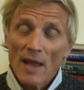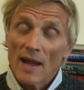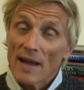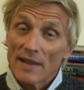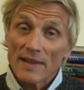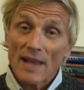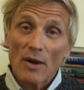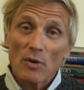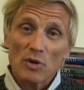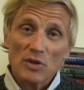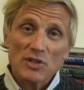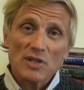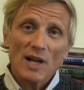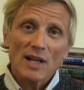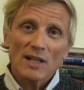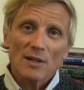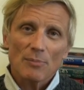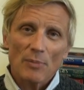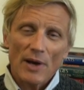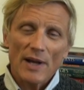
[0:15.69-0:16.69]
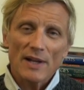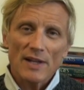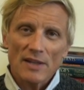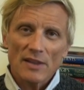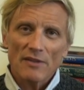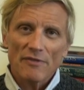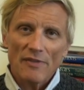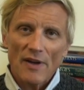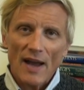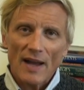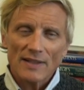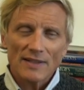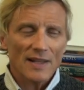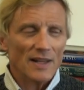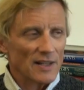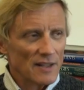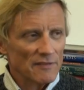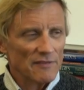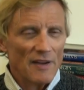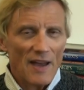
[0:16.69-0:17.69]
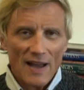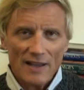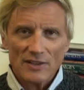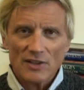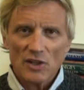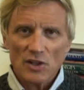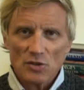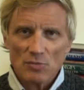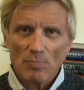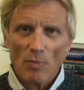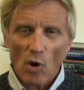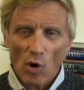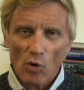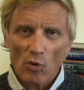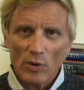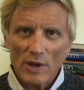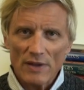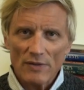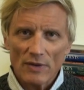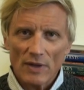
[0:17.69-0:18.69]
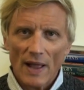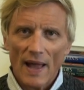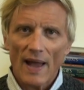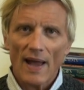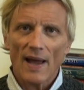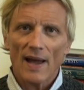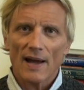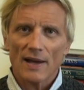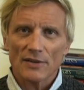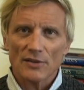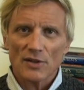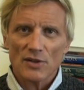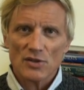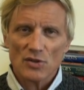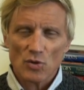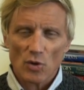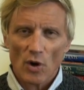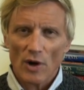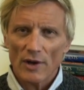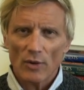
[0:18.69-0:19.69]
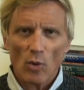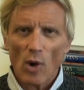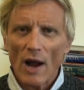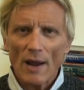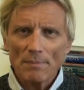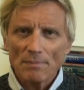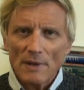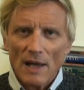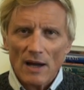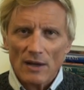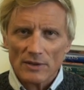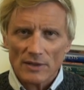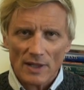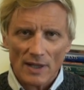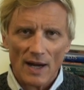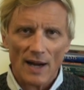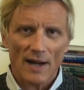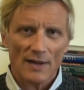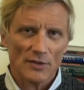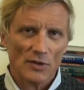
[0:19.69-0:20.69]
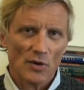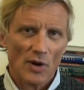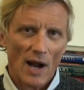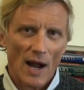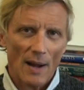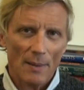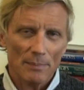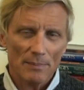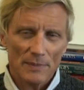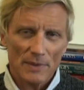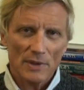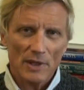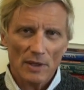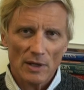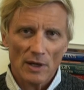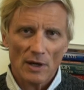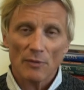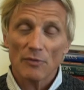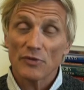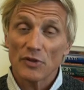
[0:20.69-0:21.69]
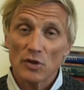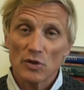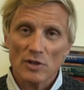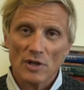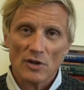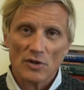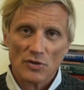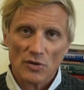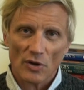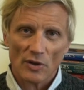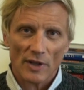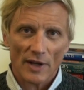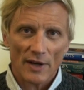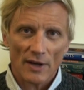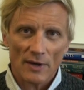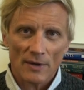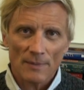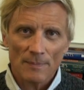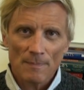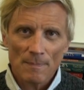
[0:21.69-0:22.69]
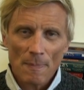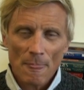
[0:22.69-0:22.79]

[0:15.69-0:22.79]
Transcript: And they were celebrating the fact that, in fact, this boll weevil had destroyed, wiped out the cotton crop a few years earlier.